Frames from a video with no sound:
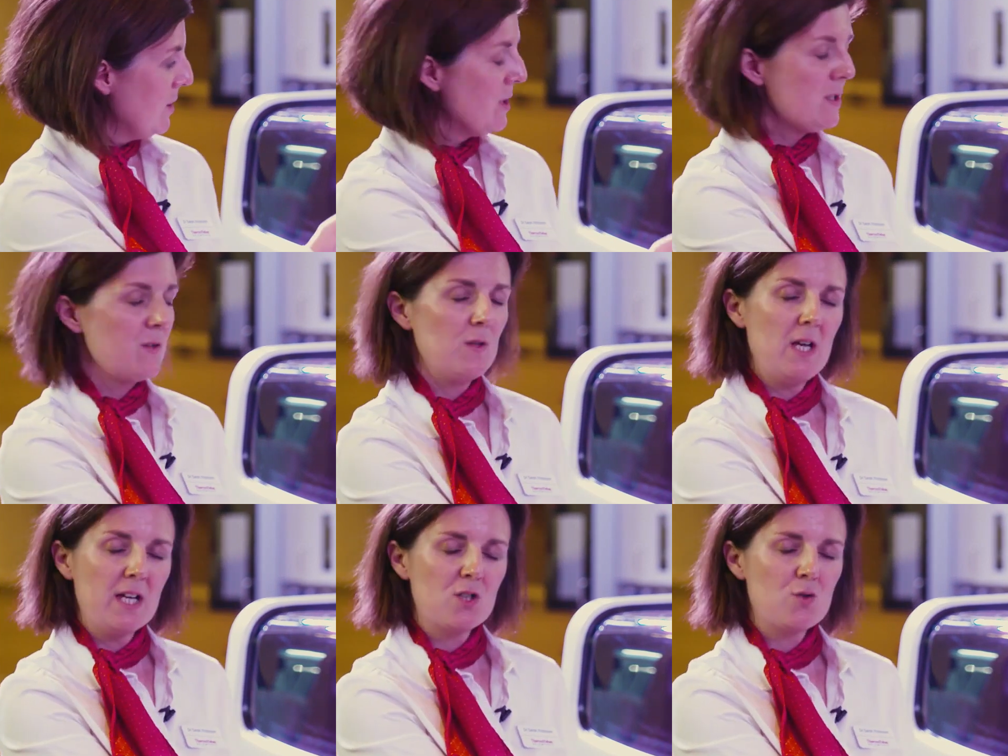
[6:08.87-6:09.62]
the
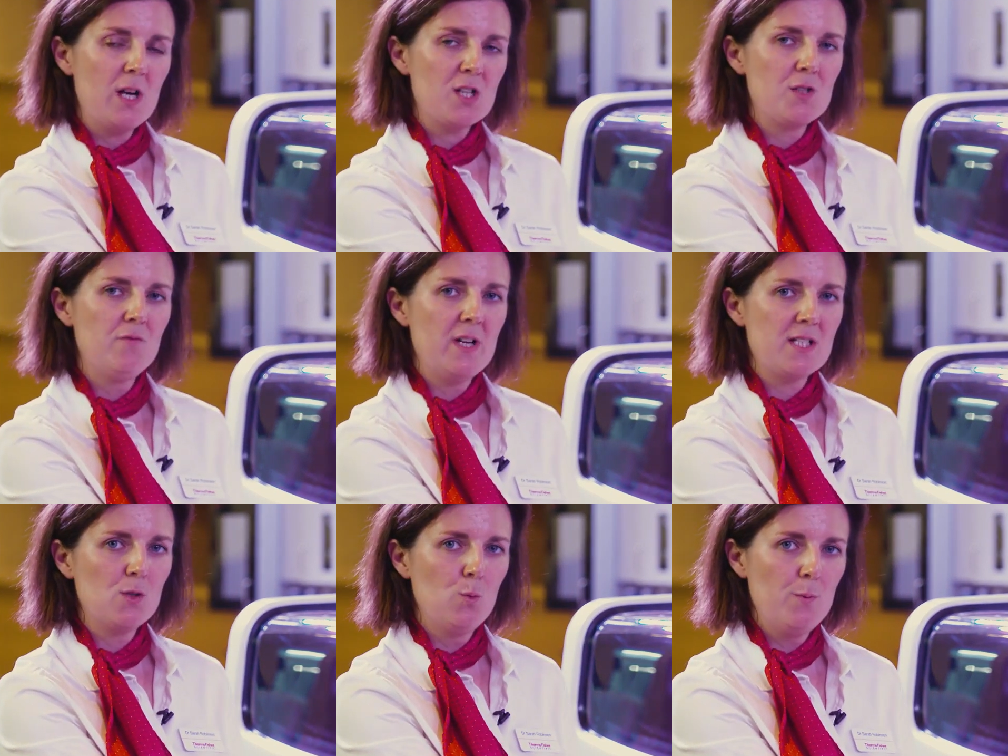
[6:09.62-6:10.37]
extraction
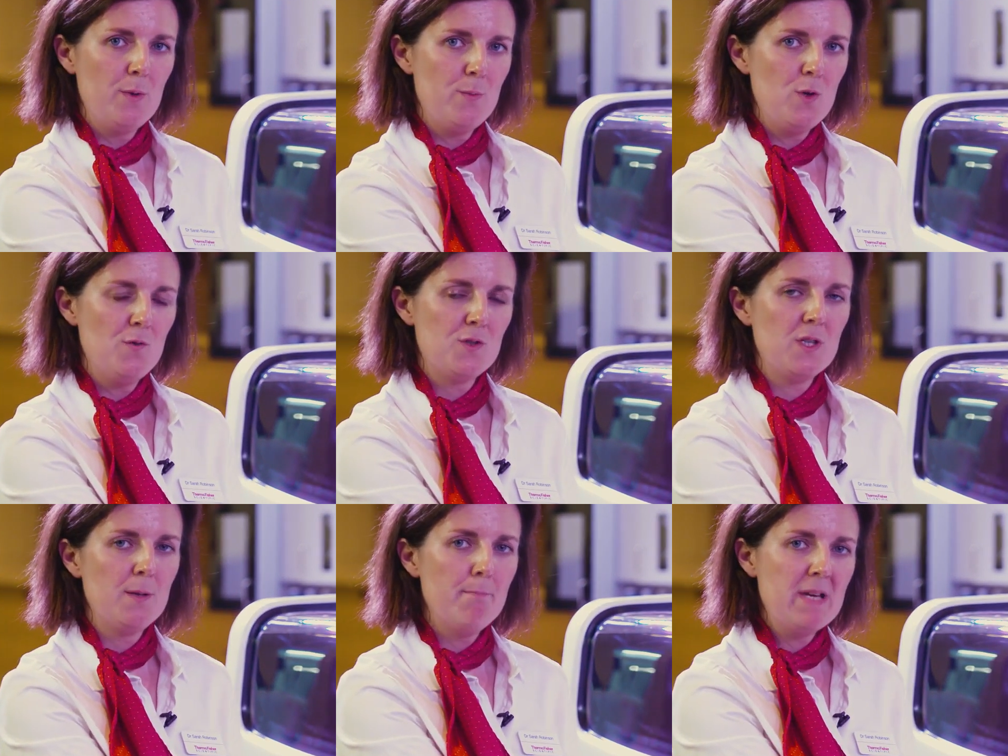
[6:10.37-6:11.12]
vessel will be moved
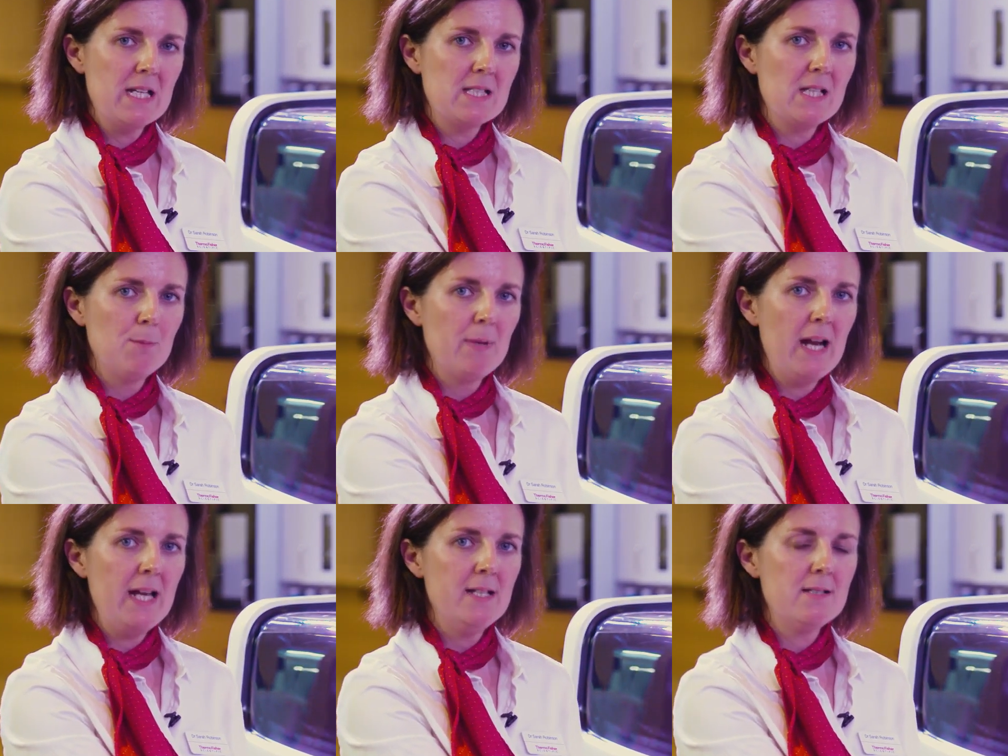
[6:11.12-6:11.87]
to the mixing
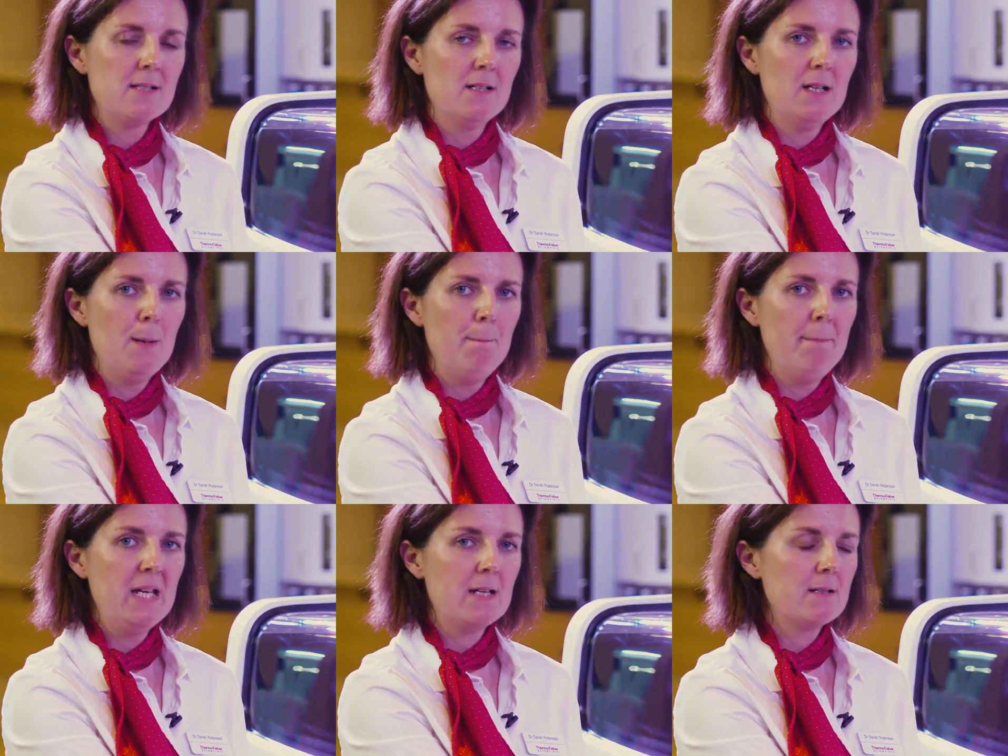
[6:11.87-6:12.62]
plate,
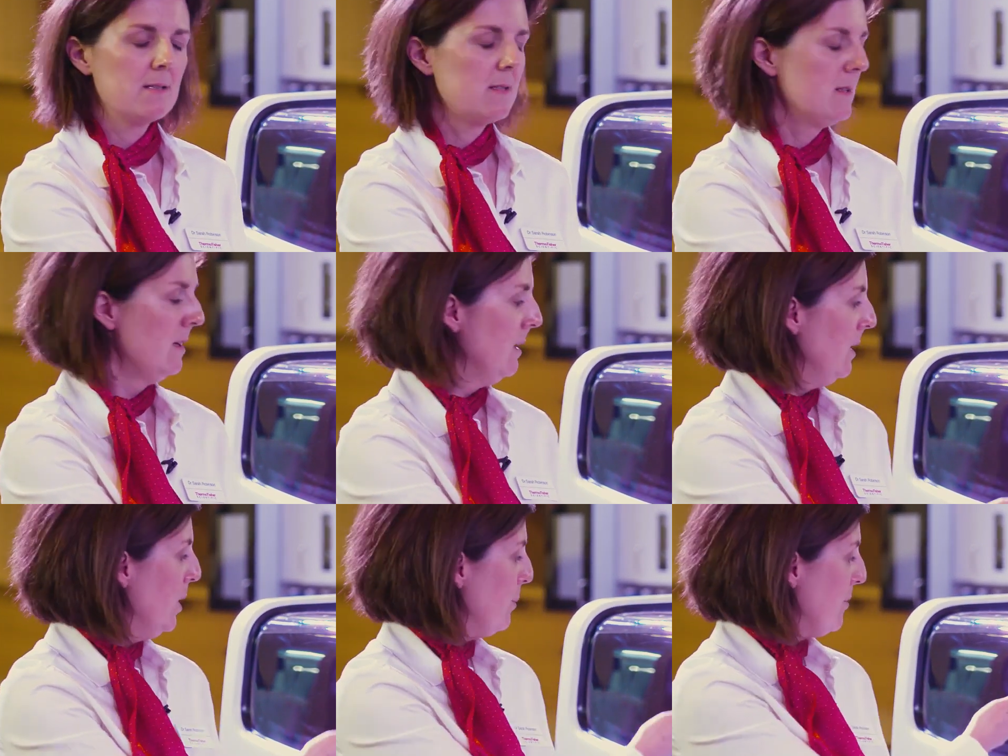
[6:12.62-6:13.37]
mixed,
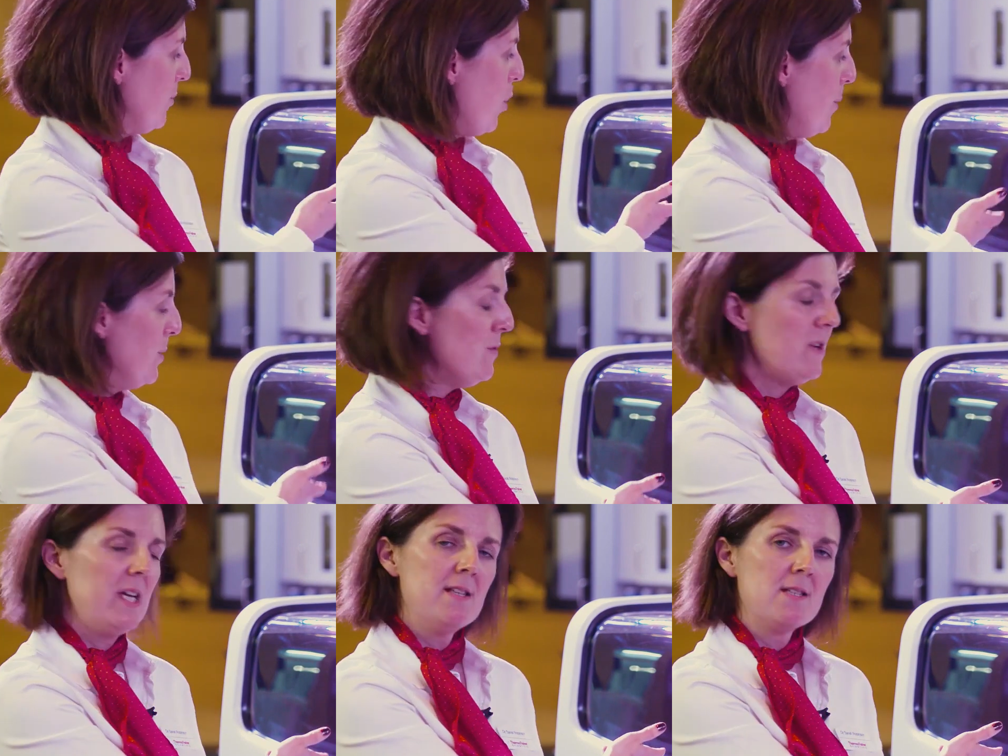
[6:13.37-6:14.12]
before
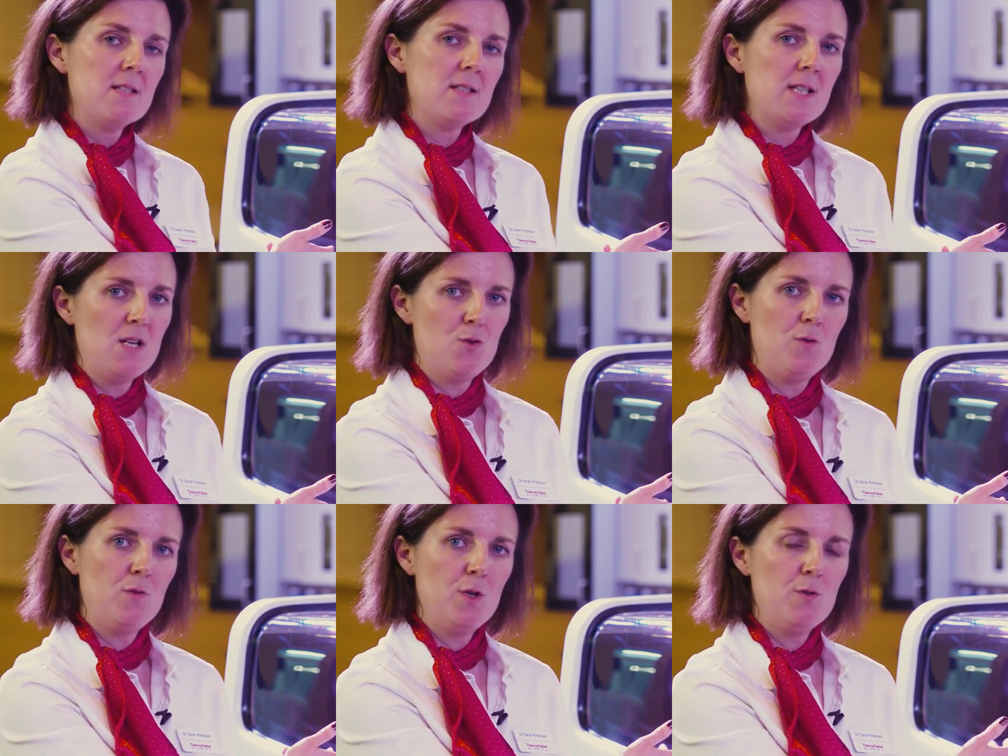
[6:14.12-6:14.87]
moving into the
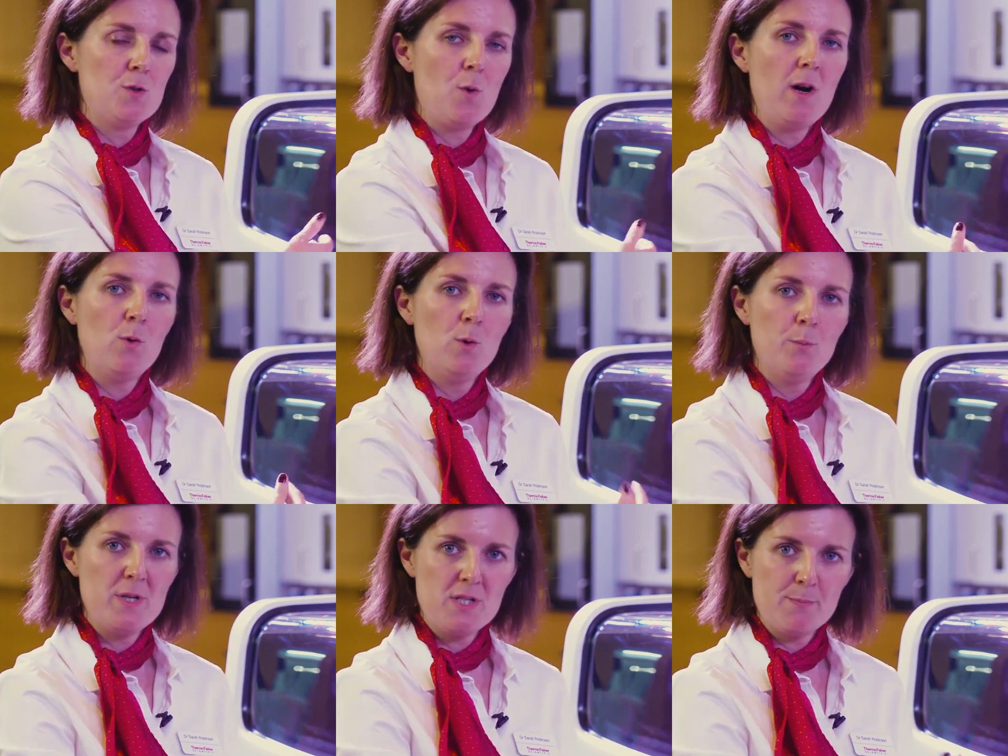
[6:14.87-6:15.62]
centrifuge where it
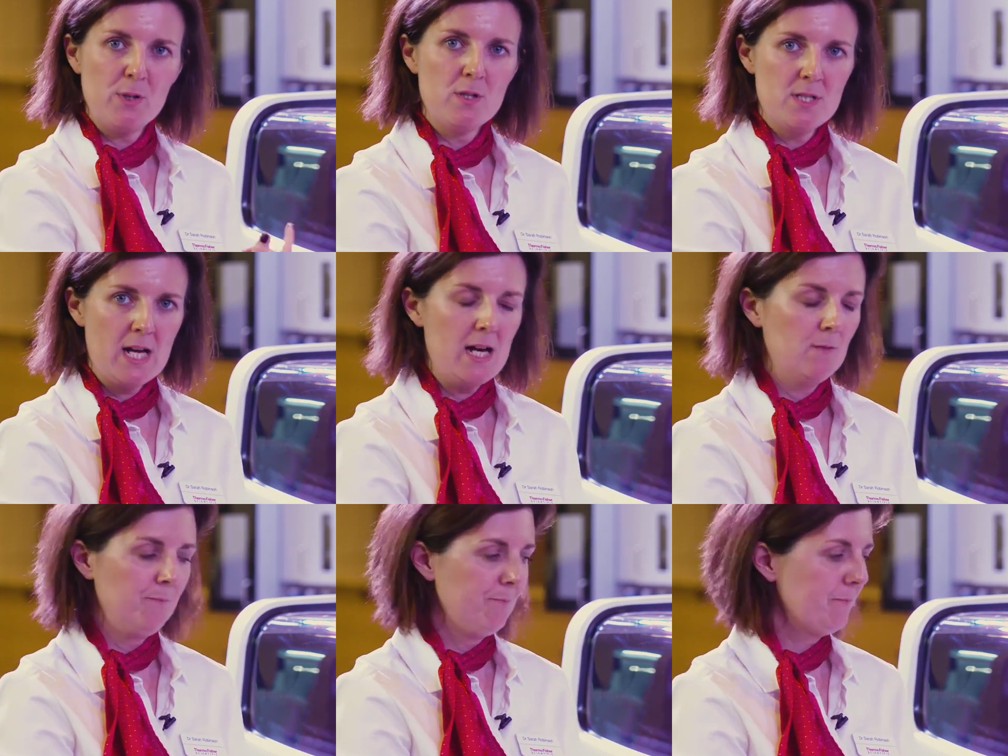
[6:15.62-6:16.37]
will be spun
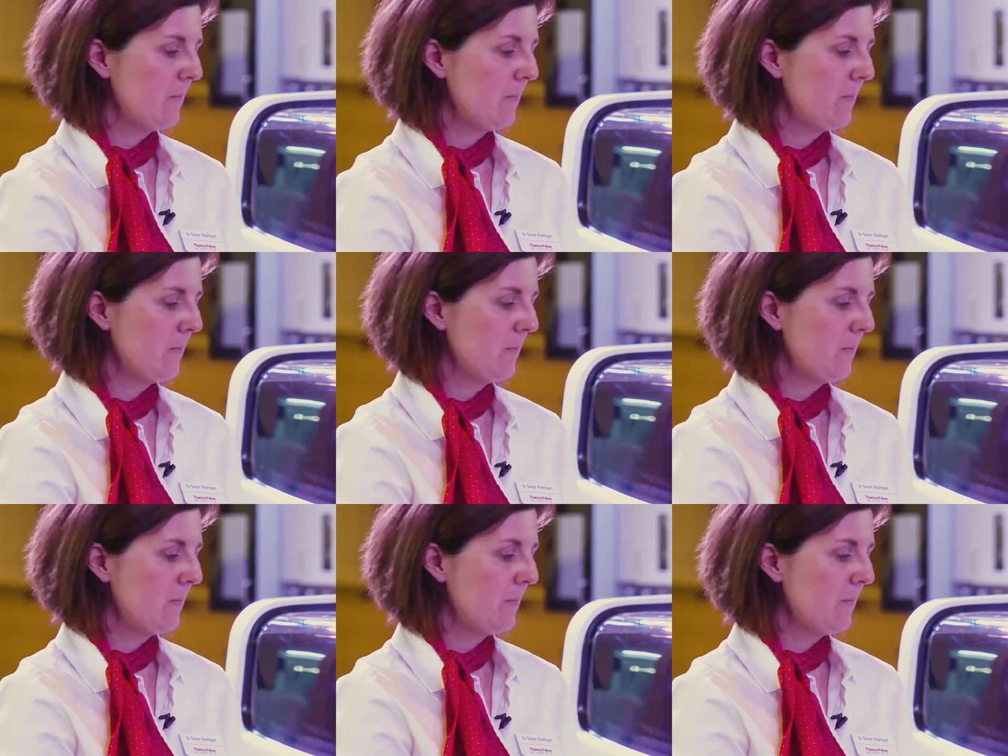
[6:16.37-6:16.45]
down